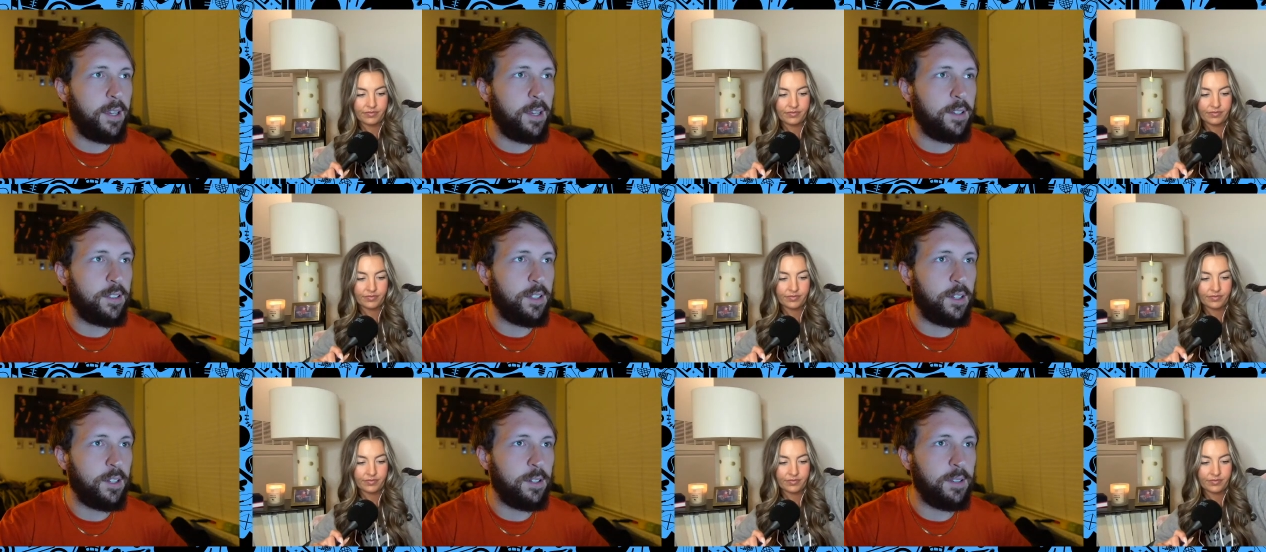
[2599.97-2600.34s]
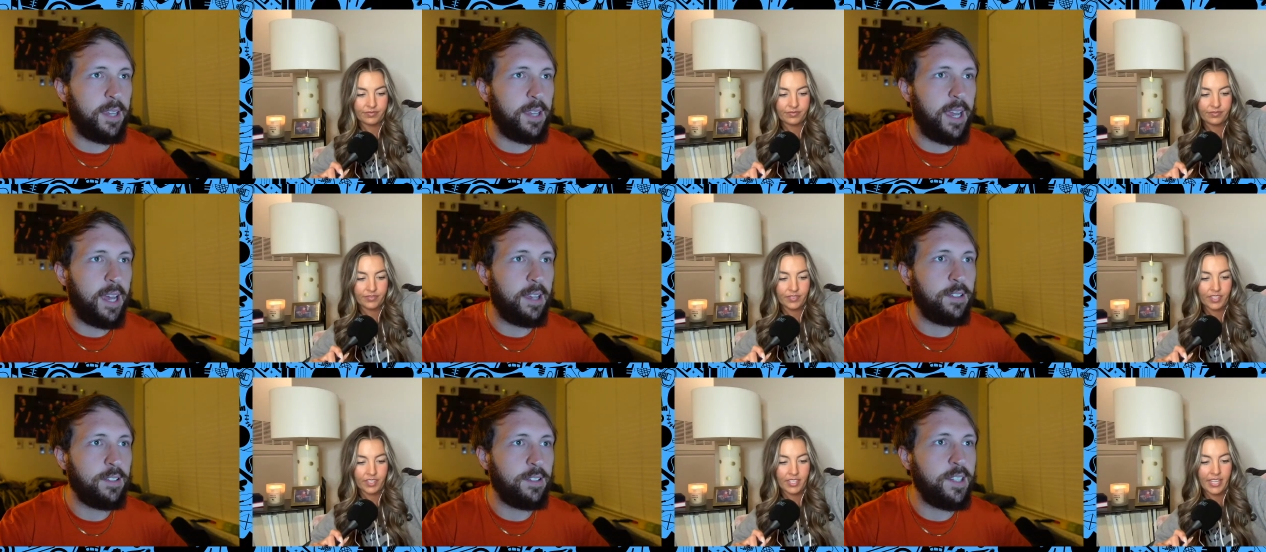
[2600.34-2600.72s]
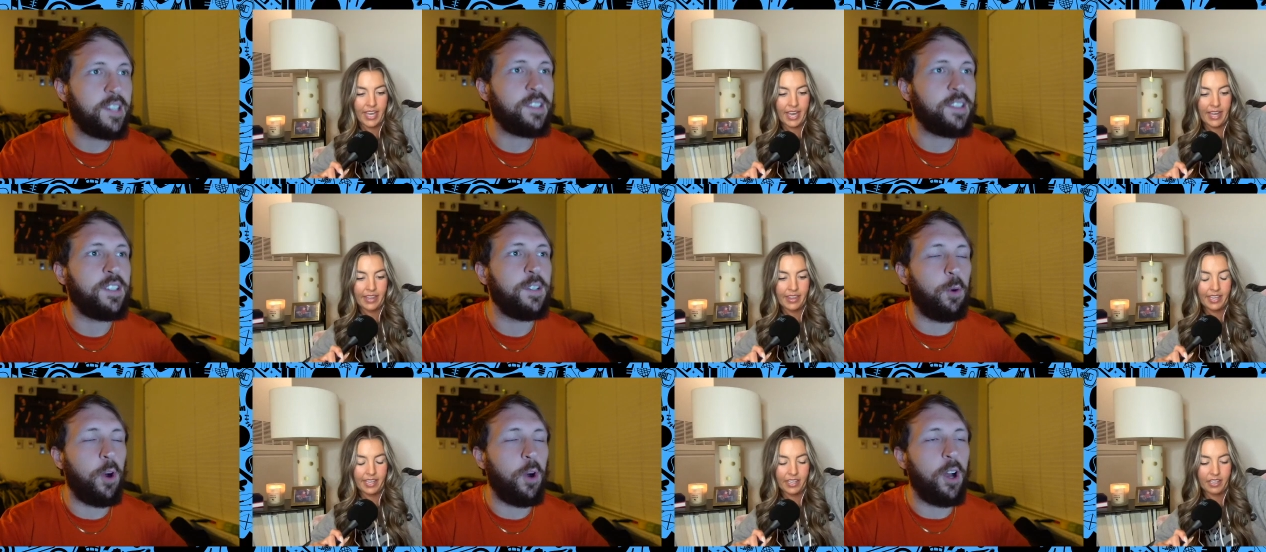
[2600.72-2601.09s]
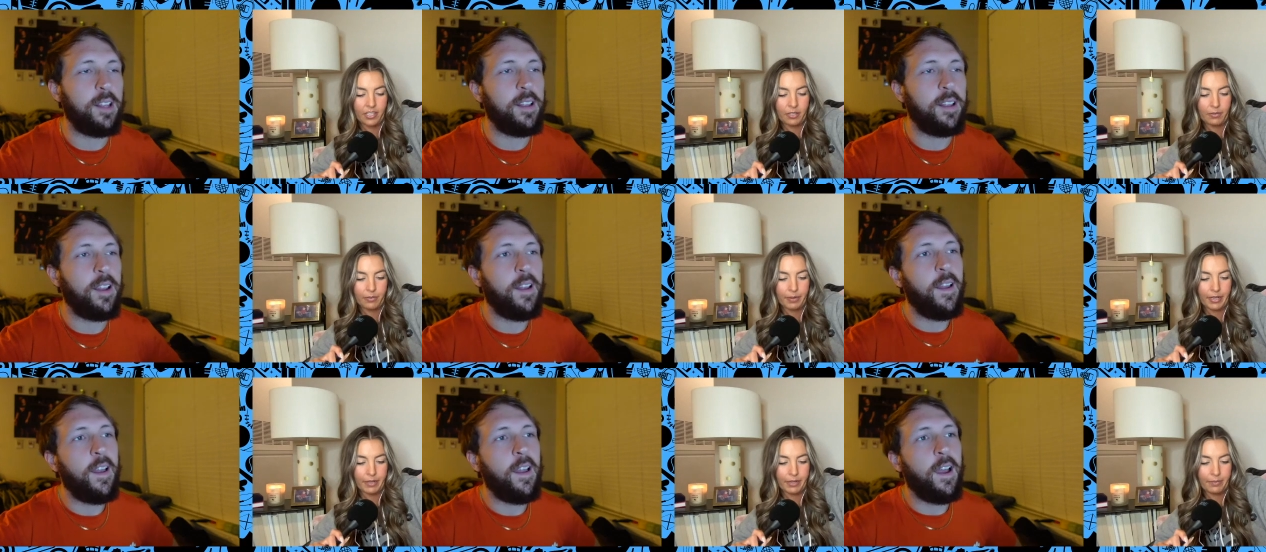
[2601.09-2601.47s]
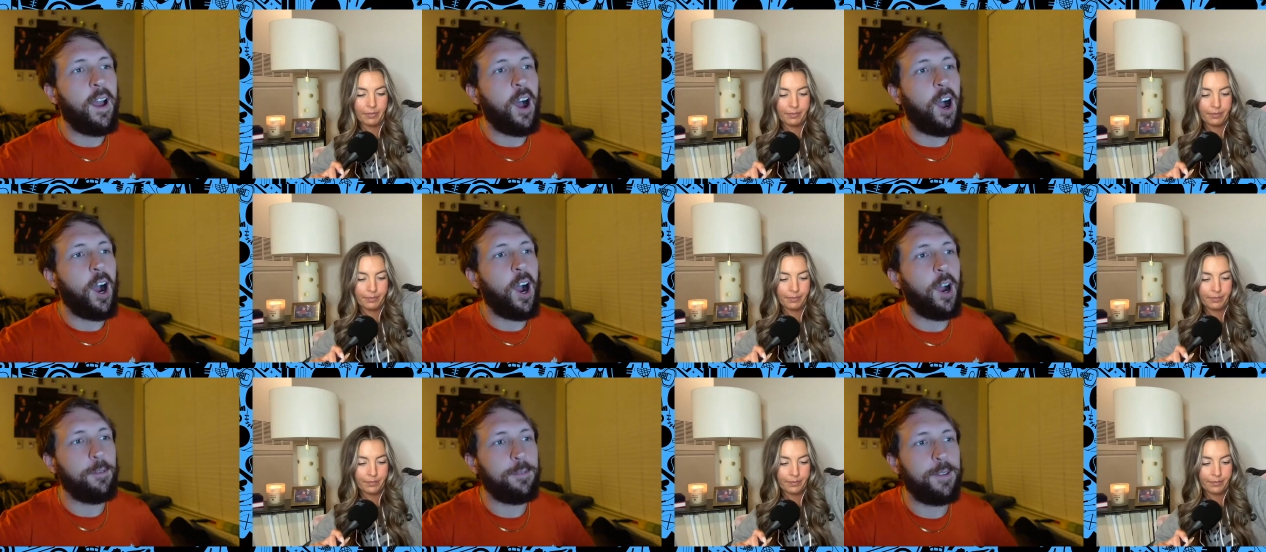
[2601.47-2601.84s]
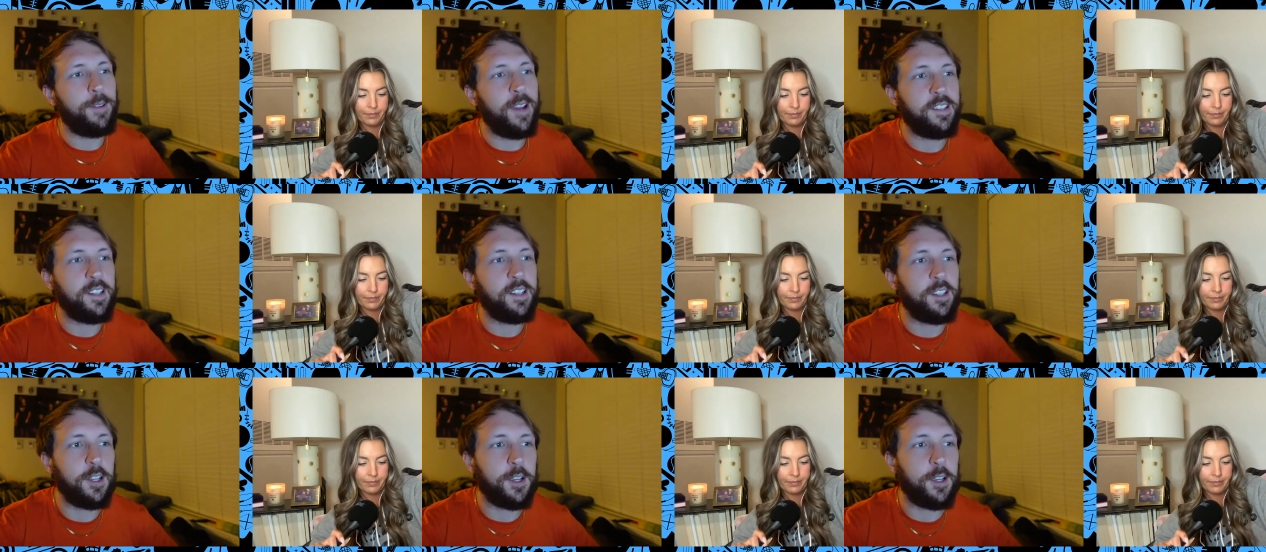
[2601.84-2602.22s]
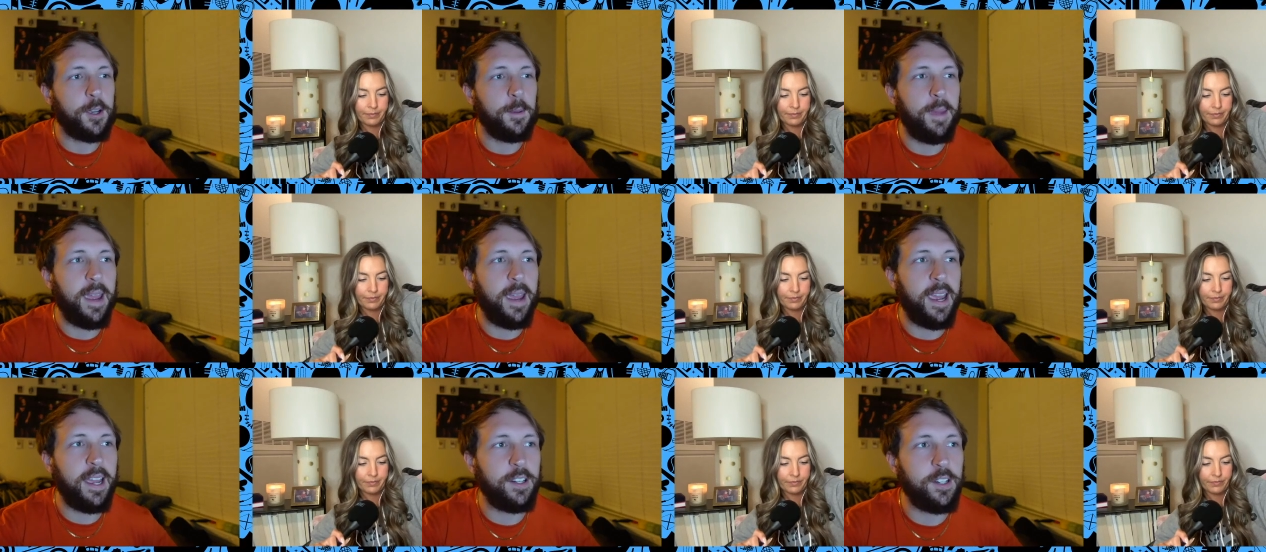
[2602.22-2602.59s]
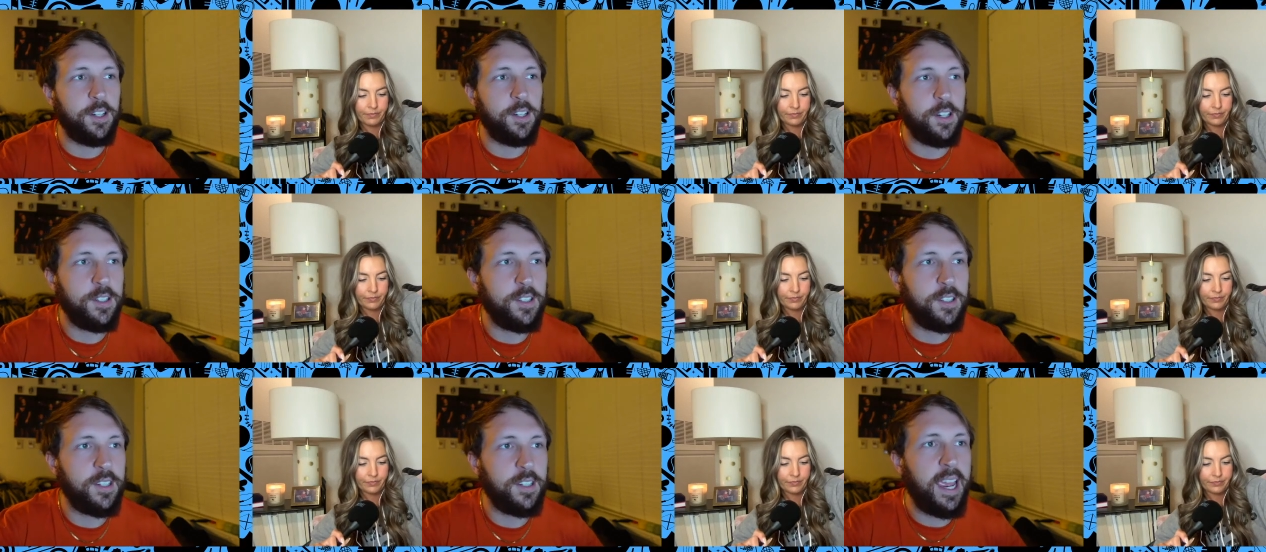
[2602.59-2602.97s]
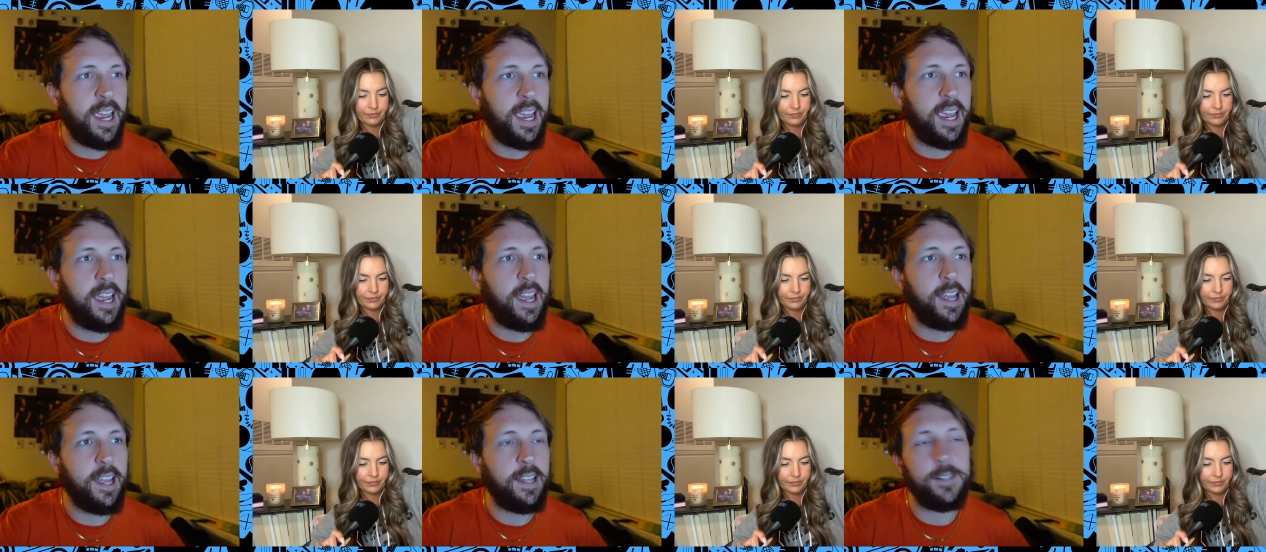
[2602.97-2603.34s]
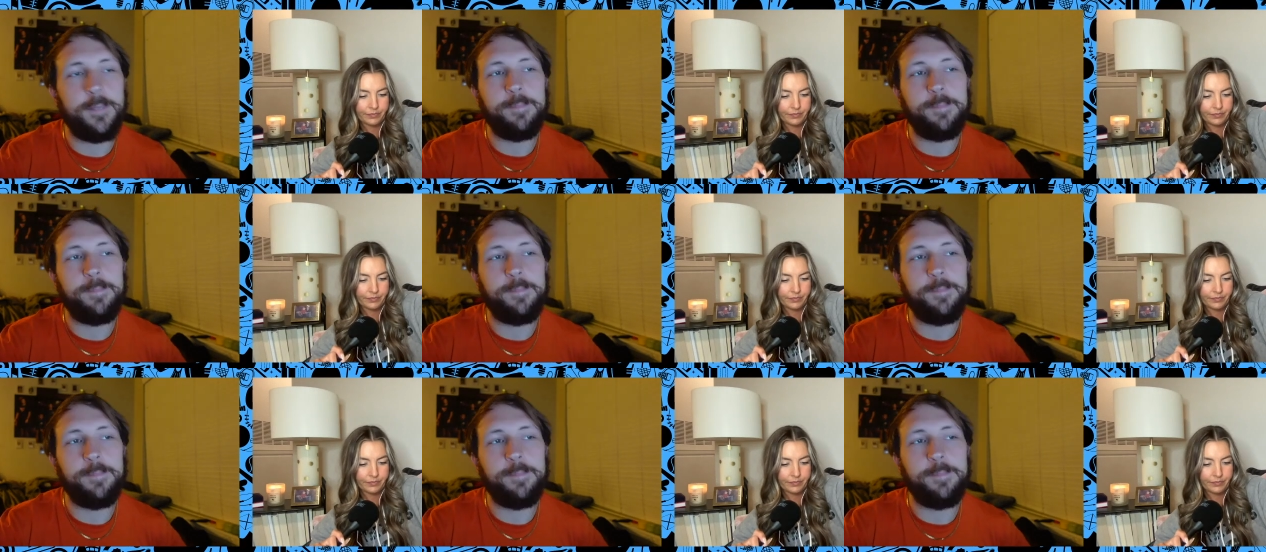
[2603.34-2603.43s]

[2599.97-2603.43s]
Speaker 1: So yeah, six and yeah, one are facing the Commanders, and